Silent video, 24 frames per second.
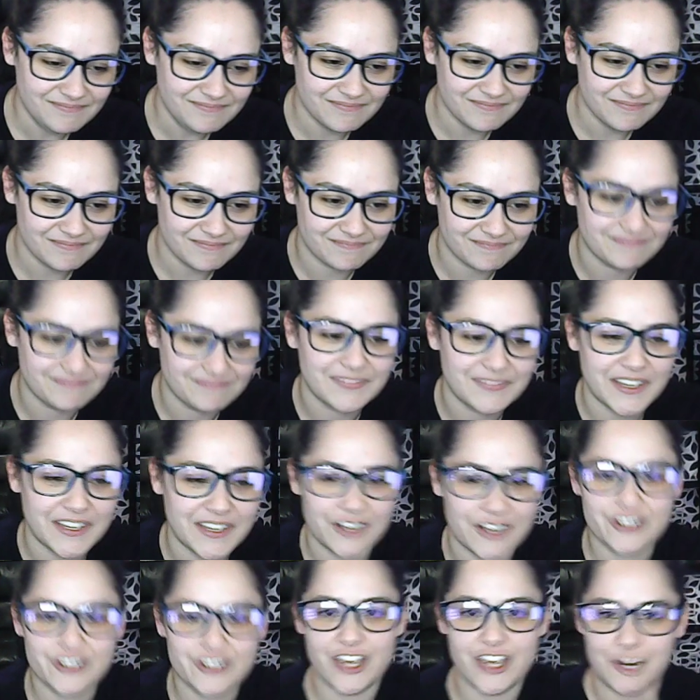Yeah,
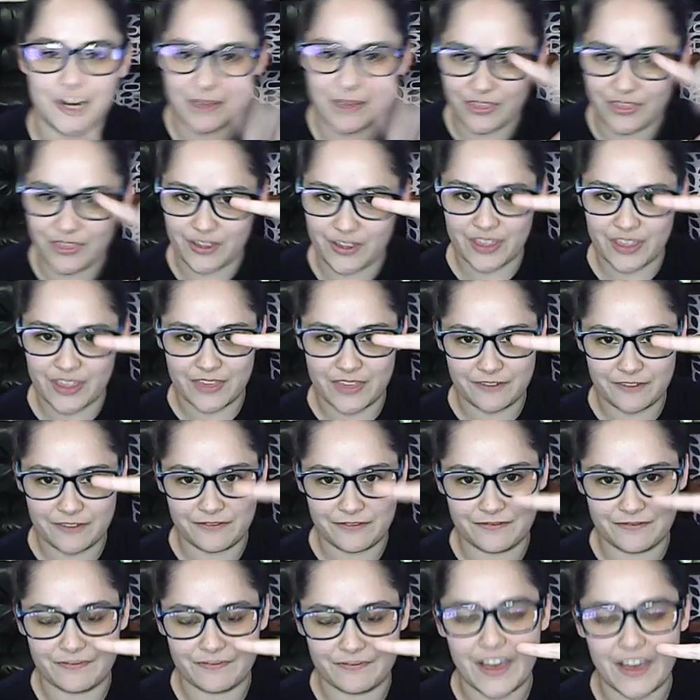you're talking about the
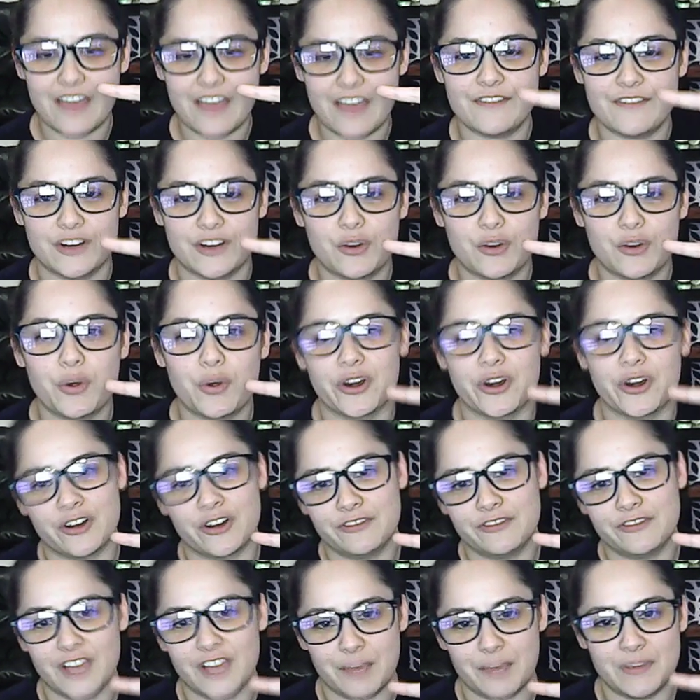5 1/4
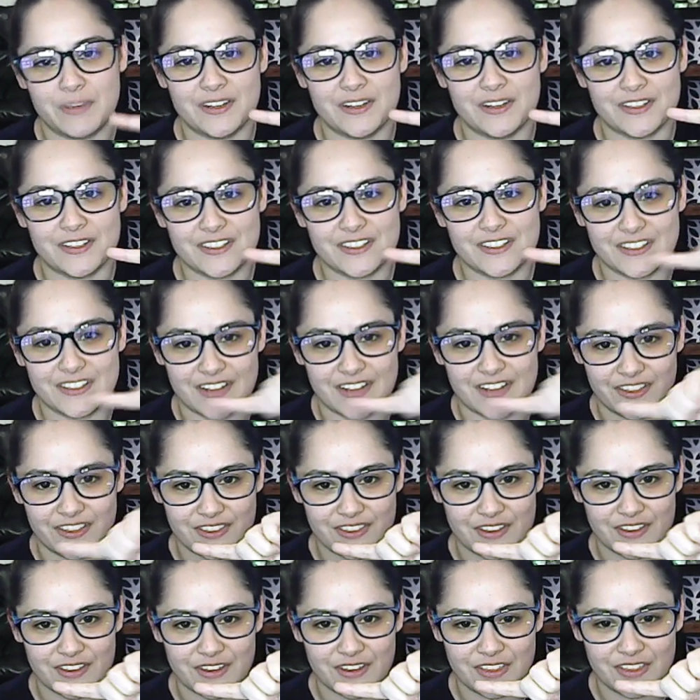floppy disks, not
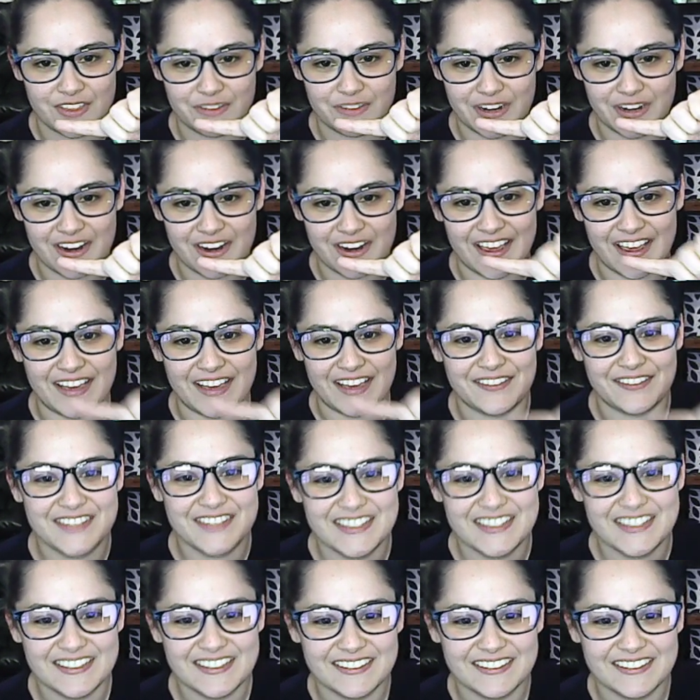the 3 1/2s.